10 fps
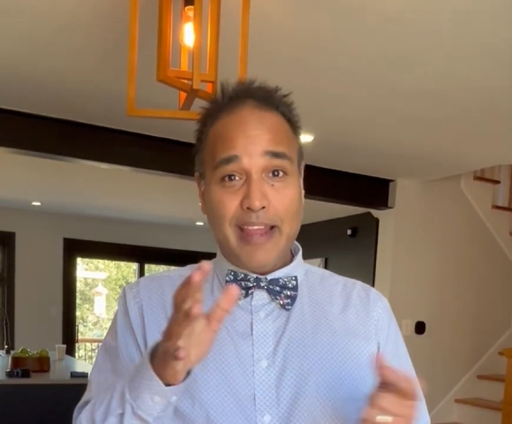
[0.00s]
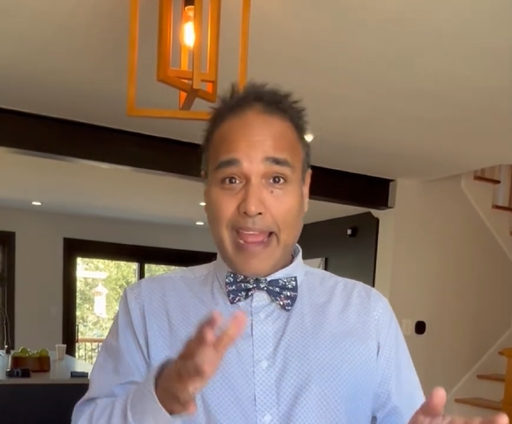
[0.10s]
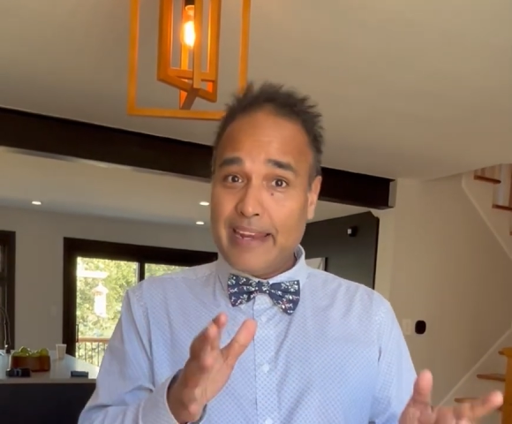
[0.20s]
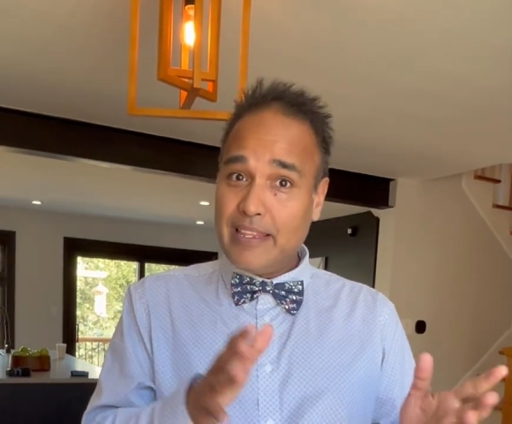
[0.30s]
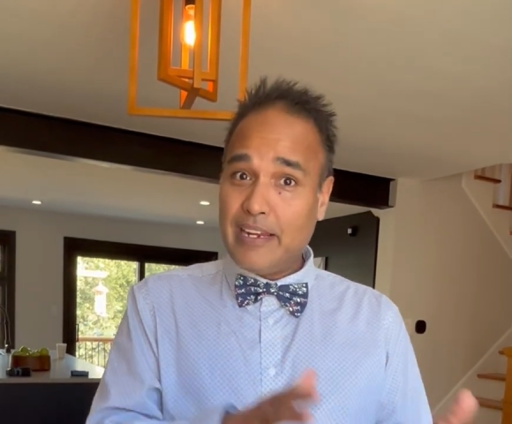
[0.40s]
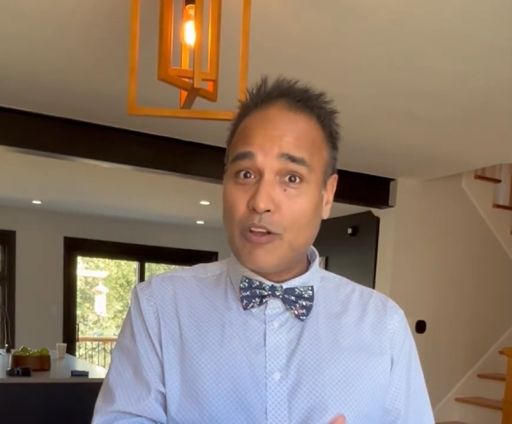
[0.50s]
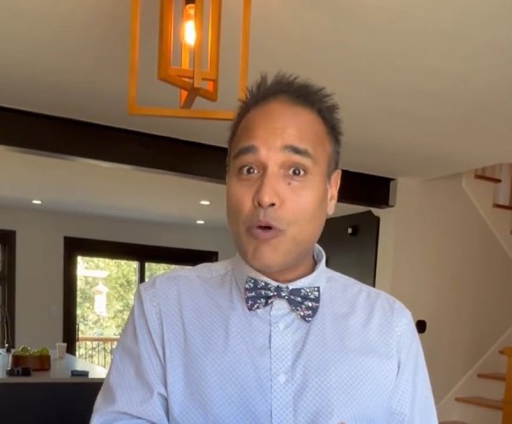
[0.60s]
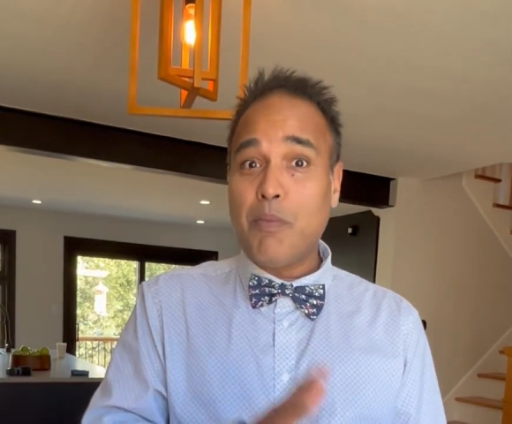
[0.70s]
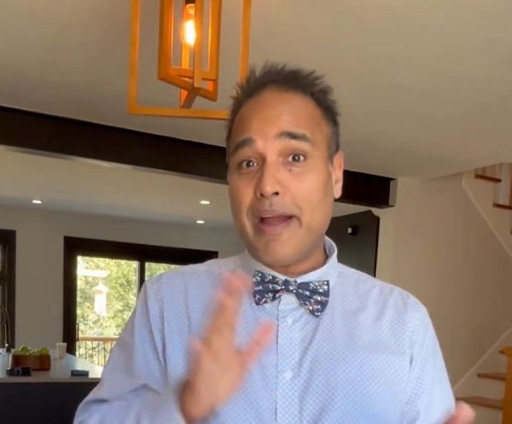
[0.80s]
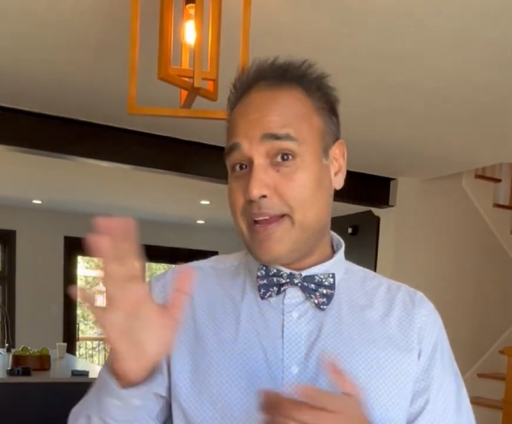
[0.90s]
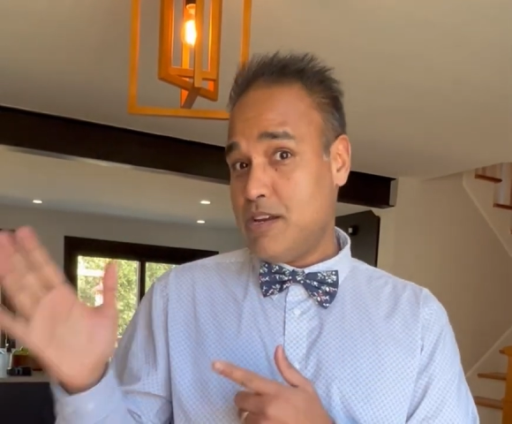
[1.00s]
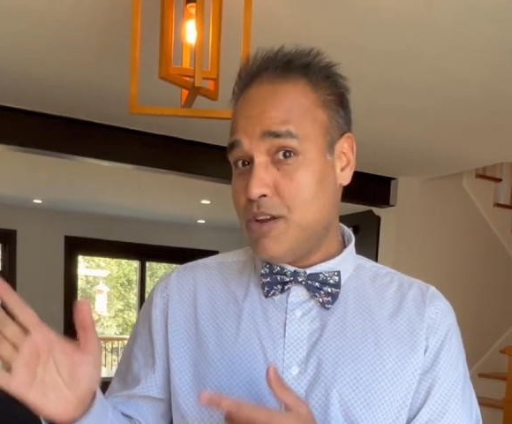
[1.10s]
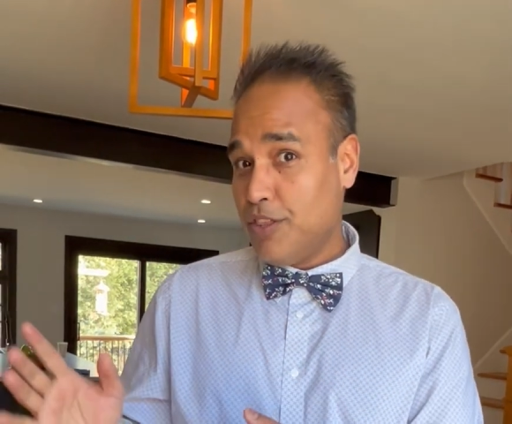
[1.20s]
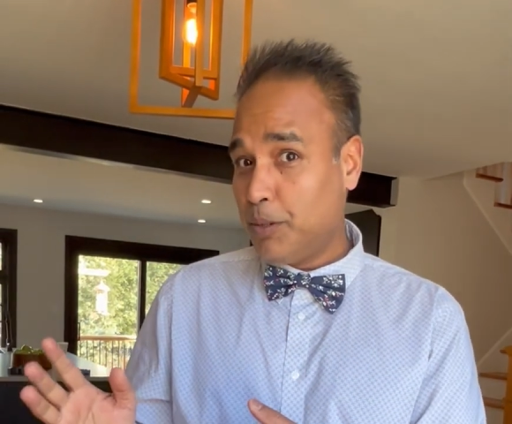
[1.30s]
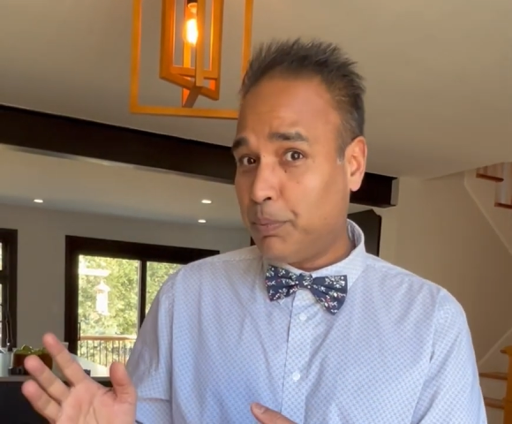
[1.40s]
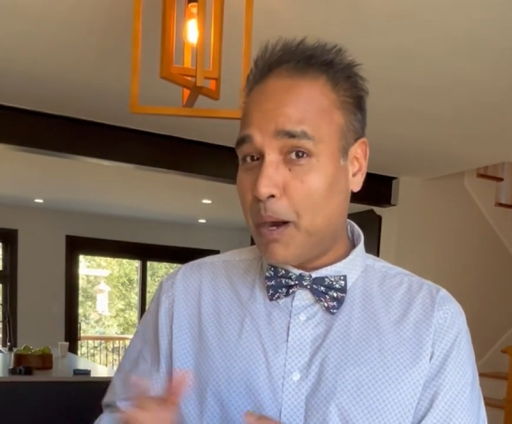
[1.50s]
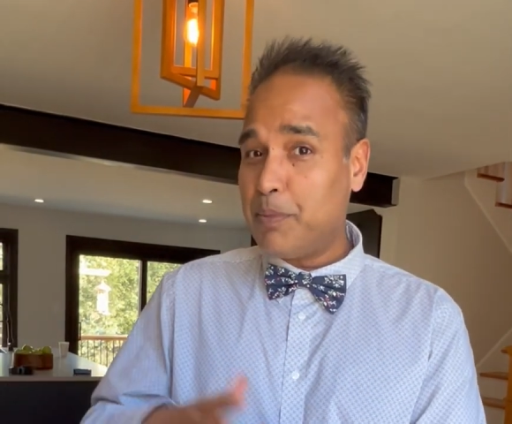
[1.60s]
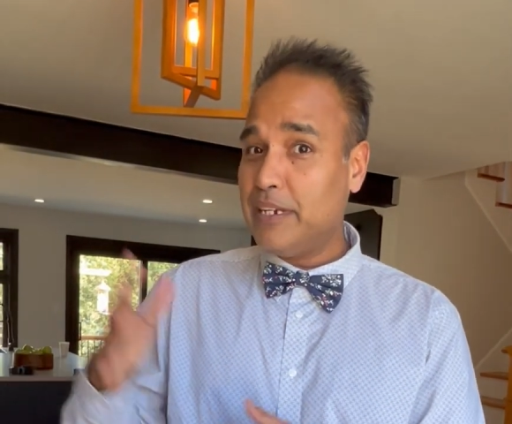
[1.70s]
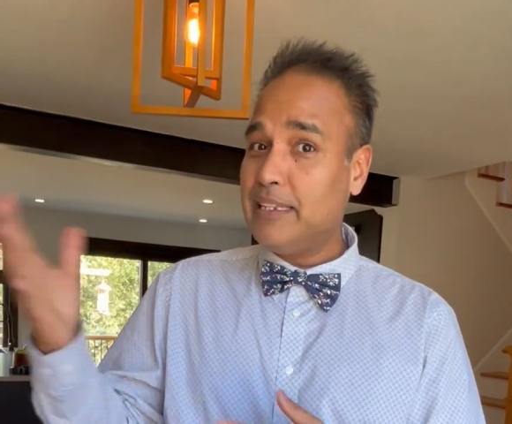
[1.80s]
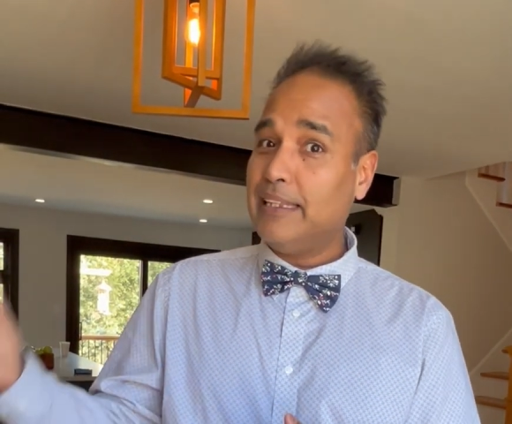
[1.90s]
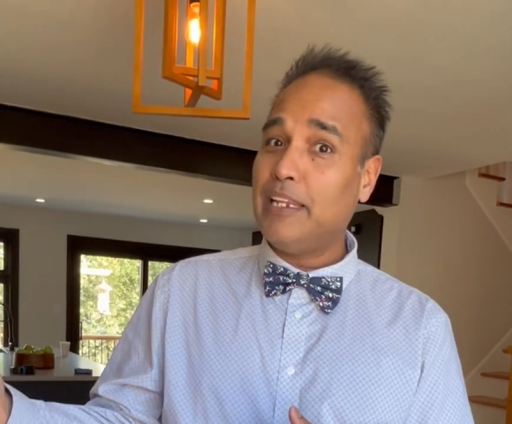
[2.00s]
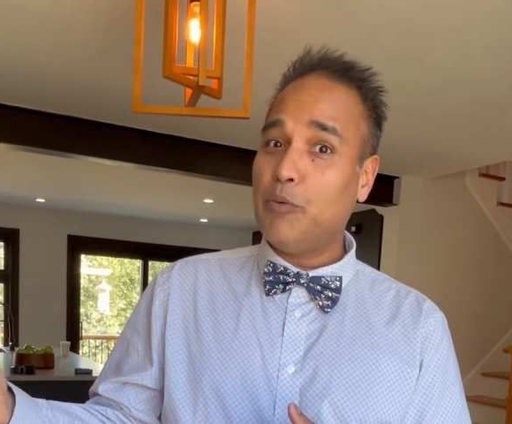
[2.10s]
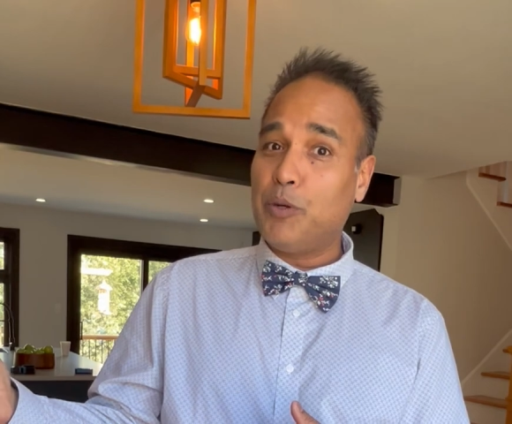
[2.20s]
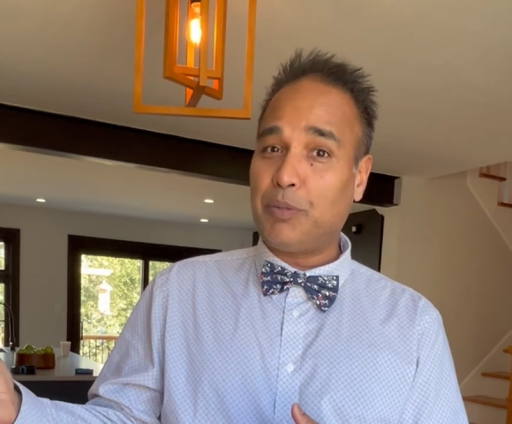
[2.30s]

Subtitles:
and then go buy another property that they would